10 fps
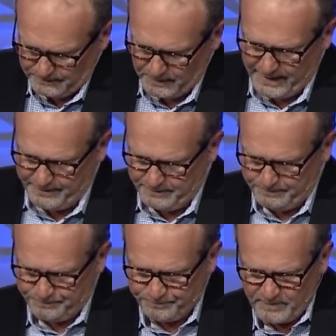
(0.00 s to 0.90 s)
Right?
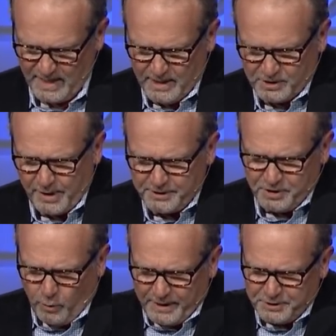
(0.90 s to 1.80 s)
So here's
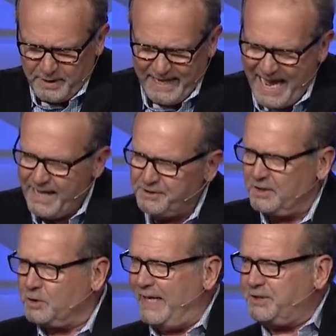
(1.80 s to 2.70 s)
the question you need to ask
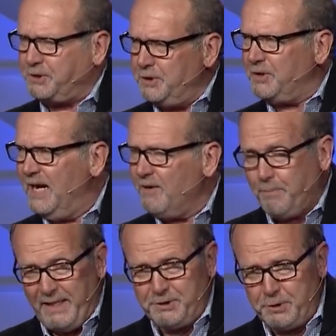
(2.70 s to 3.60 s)
great screwdriver,
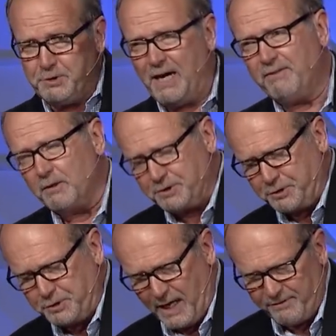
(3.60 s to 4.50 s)
big screwdriver, little
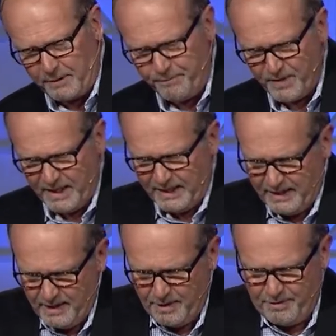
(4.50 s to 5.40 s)
screwdriver.
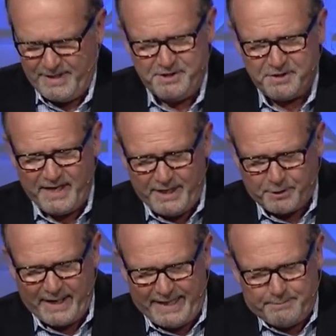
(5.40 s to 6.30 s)
This is a
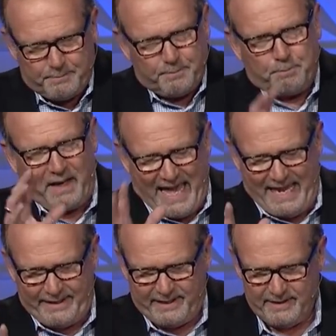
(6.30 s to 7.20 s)
great
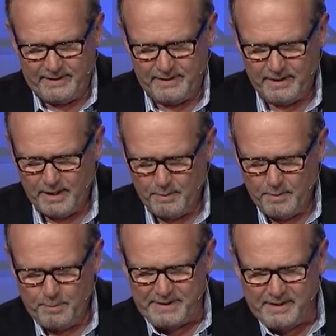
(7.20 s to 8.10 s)
blank,
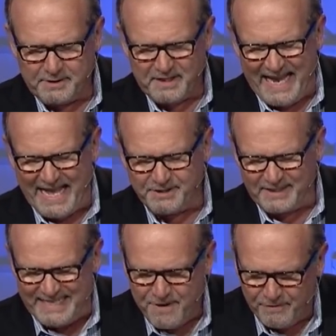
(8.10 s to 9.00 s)
but does it add
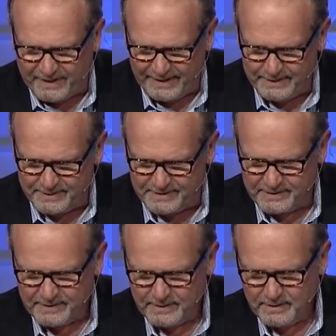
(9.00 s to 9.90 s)

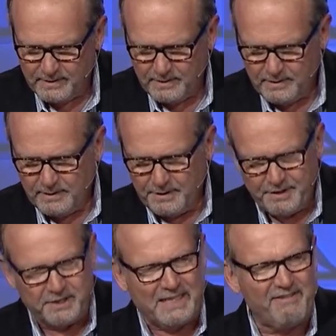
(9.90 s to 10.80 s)
significance
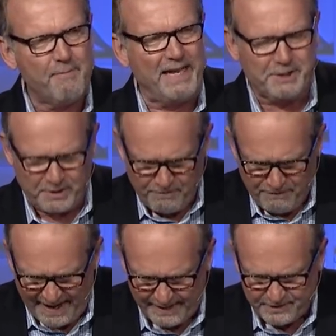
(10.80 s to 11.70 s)
does it have a major
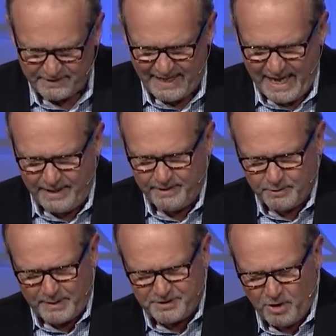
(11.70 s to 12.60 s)
effect and
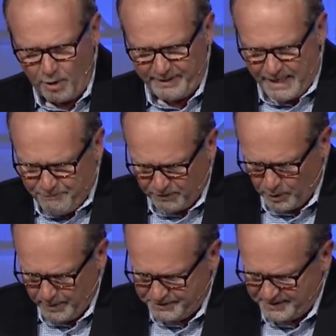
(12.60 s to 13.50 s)
result in
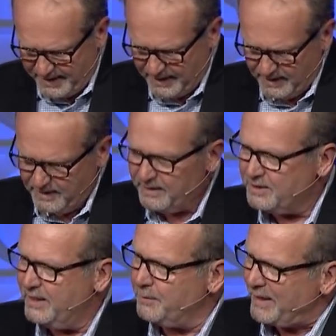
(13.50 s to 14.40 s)
influence
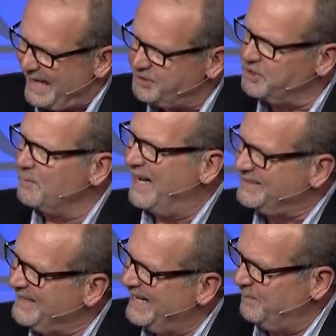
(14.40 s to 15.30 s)
in relation to my
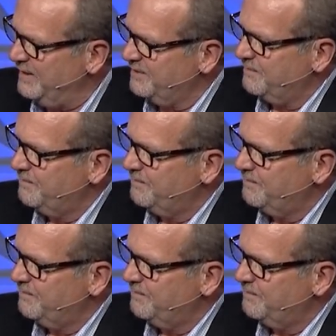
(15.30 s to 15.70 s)
assignment.